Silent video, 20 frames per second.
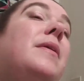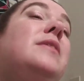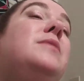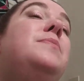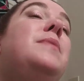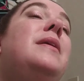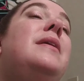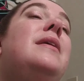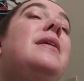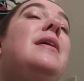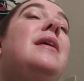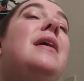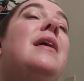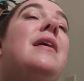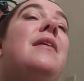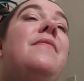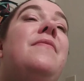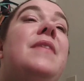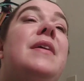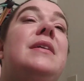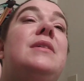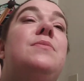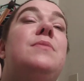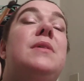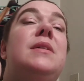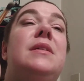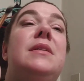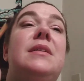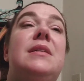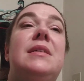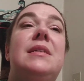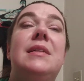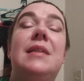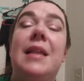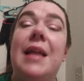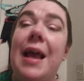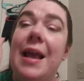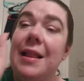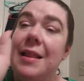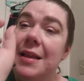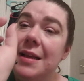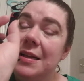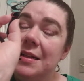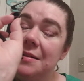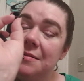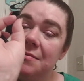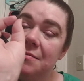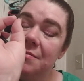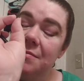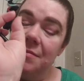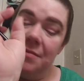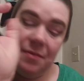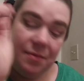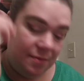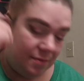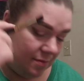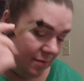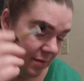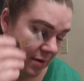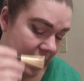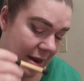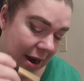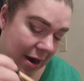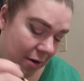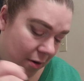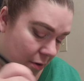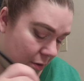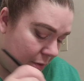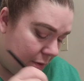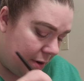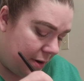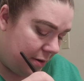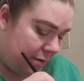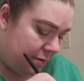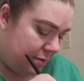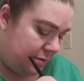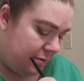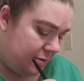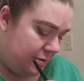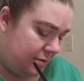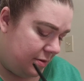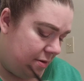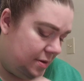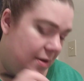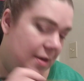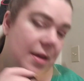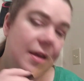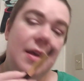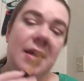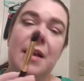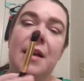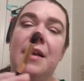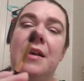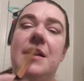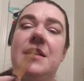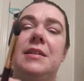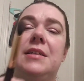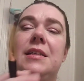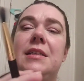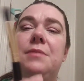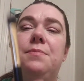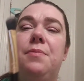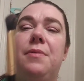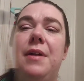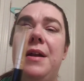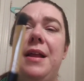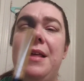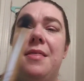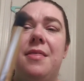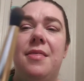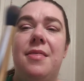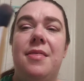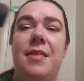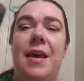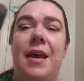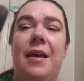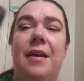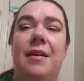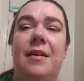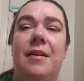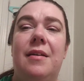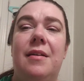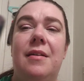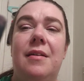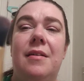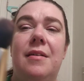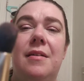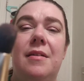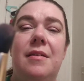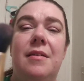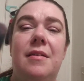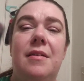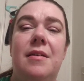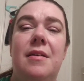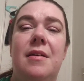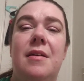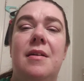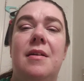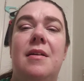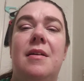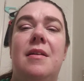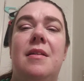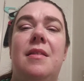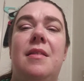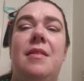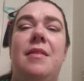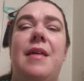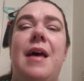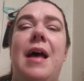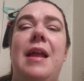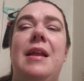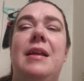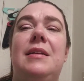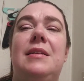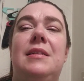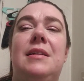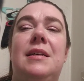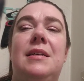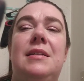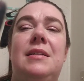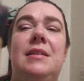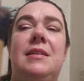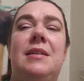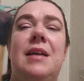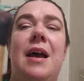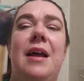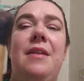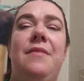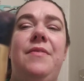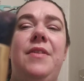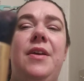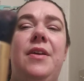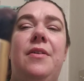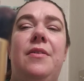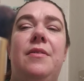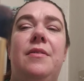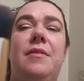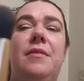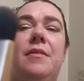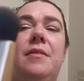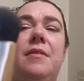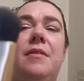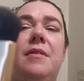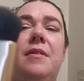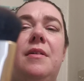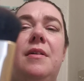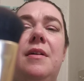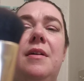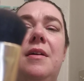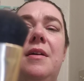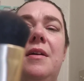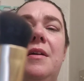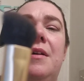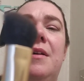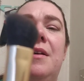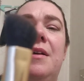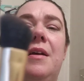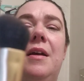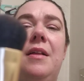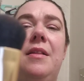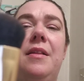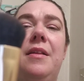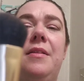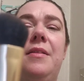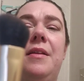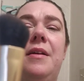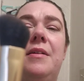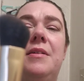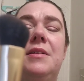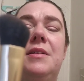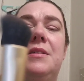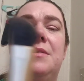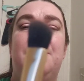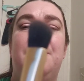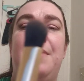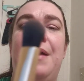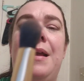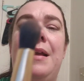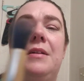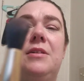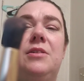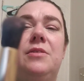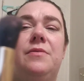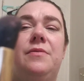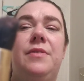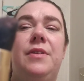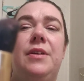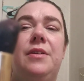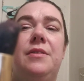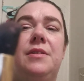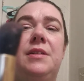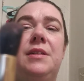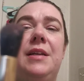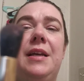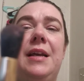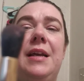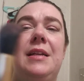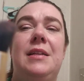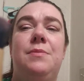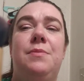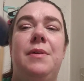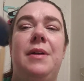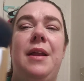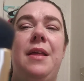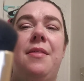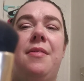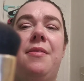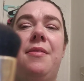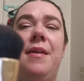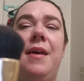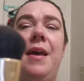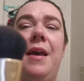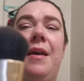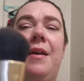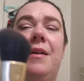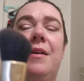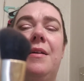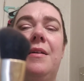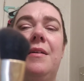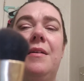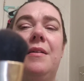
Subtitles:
brush, but this was a slightly narrower because it's pretty thick. That is a side view. And then there's the major view. See, it's pretty thick.